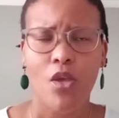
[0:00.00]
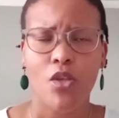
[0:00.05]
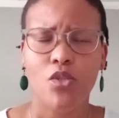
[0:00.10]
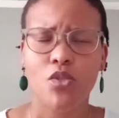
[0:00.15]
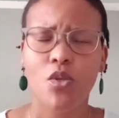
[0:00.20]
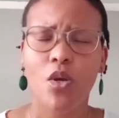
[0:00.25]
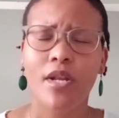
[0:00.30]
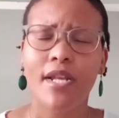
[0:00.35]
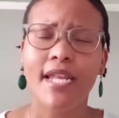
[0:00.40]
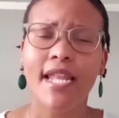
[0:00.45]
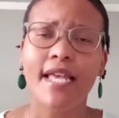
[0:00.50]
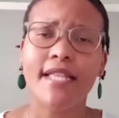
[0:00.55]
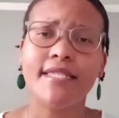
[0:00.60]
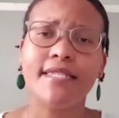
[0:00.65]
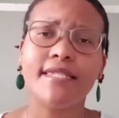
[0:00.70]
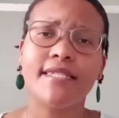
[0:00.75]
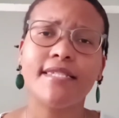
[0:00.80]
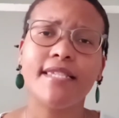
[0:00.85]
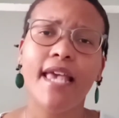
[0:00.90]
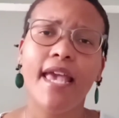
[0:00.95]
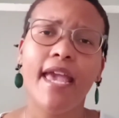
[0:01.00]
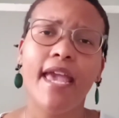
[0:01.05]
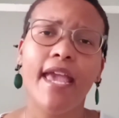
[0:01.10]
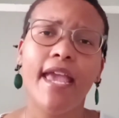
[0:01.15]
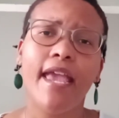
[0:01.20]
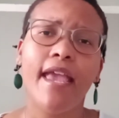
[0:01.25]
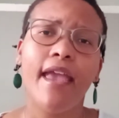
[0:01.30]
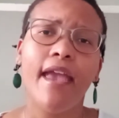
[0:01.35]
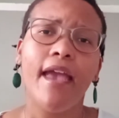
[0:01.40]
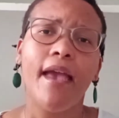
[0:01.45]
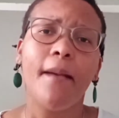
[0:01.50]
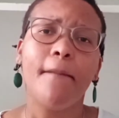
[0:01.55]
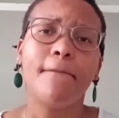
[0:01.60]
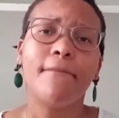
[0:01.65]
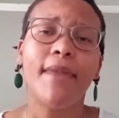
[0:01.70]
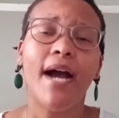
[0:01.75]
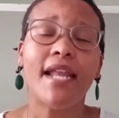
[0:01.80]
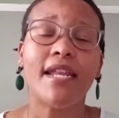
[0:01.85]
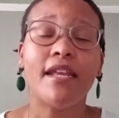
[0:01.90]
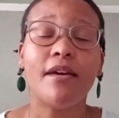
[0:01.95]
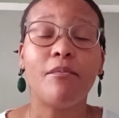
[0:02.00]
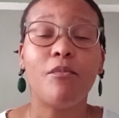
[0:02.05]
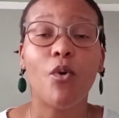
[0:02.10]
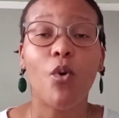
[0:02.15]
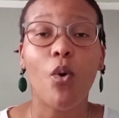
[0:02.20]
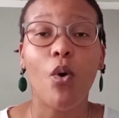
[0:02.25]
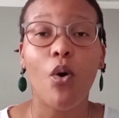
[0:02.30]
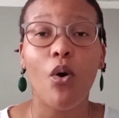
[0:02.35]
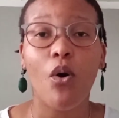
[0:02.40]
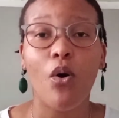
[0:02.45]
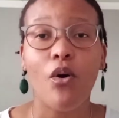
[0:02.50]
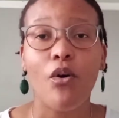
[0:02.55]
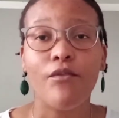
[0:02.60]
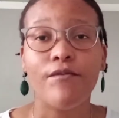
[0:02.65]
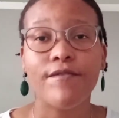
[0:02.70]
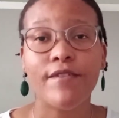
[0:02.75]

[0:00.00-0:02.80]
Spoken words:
So let's say Malebogo,